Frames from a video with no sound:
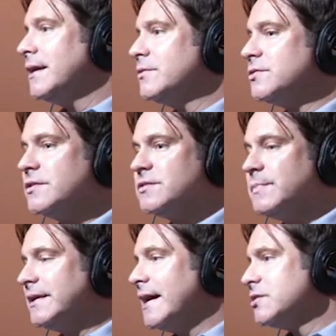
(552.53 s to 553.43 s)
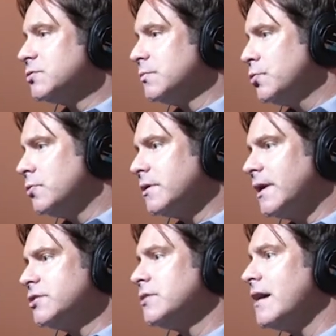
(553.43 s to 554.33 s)
and I was on this big national board,
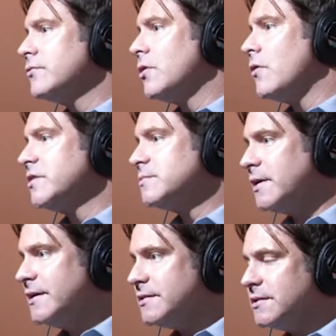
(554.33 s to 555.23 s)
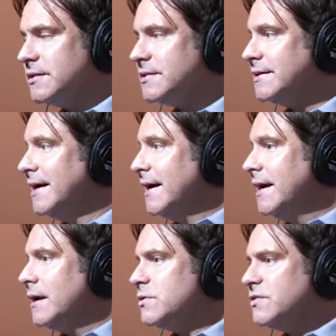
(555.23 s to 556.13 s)
and I traveled to all these places, and really?
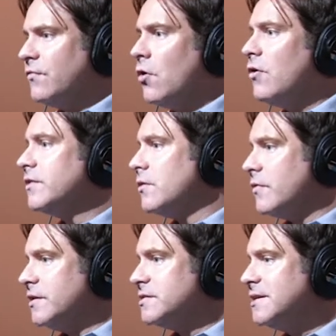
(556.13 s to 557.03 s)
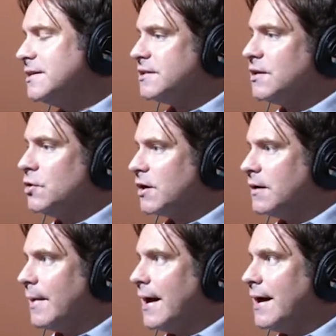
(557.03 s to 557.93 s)
you know, was involved in all these things. And
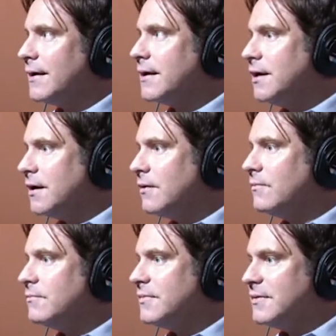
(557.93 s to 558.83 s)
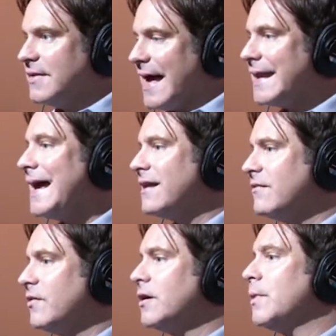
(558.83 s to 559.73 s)
looking back, you know, that had
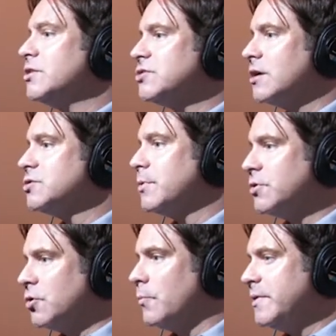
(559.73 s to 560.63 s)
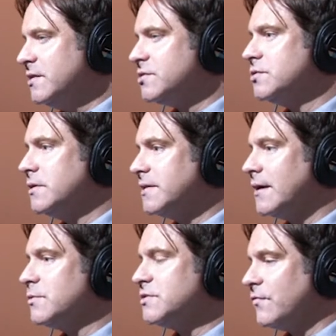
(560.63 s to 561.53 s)
a very much entrepreneurial piece to it
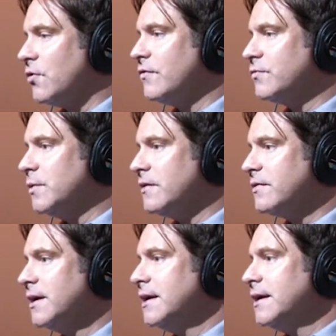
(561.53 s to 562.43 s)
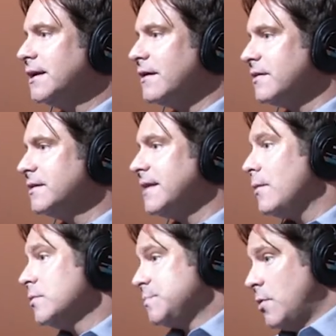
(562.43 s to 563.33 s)
that I was involved with, and I think
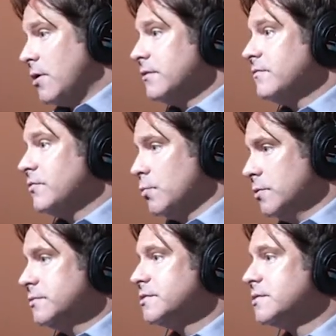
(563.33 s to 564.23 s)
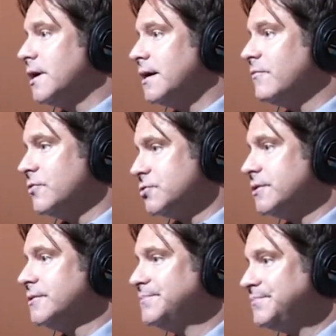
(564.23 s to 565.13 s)
that was part of the roots um, for
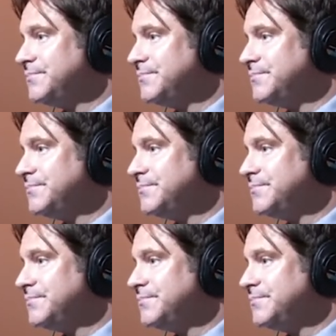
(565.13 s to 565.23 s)
sure.